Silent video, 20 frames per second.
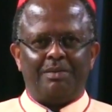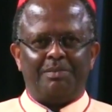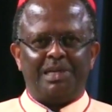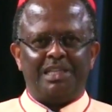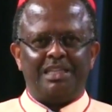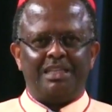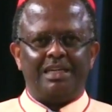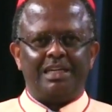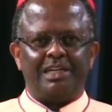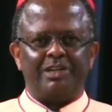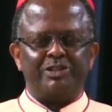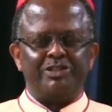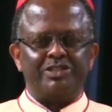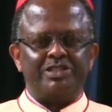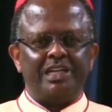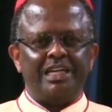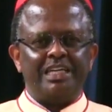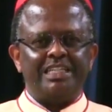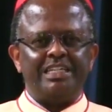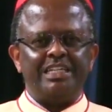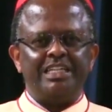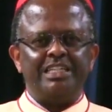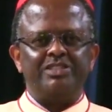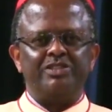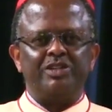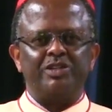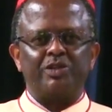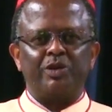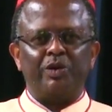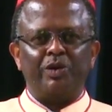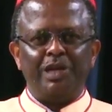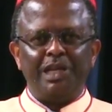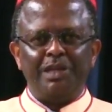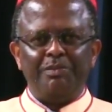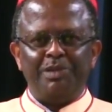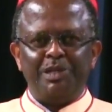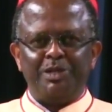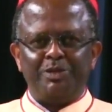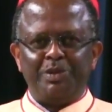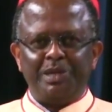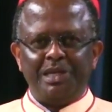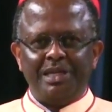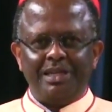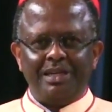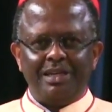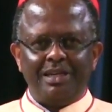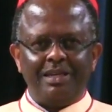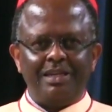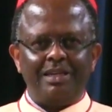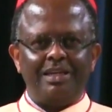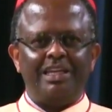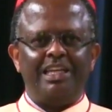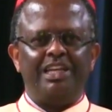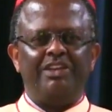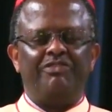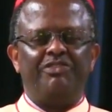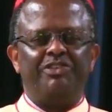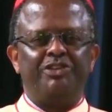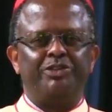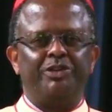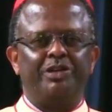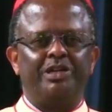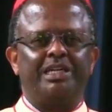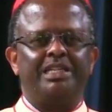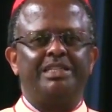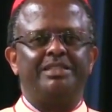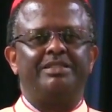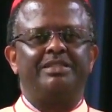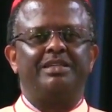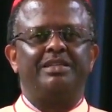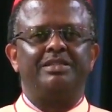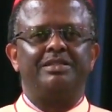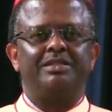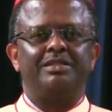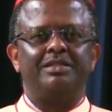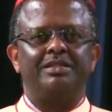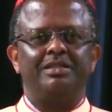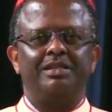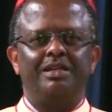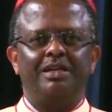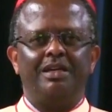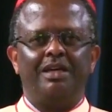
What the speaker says: But the reconciliation is not only between individual Christians,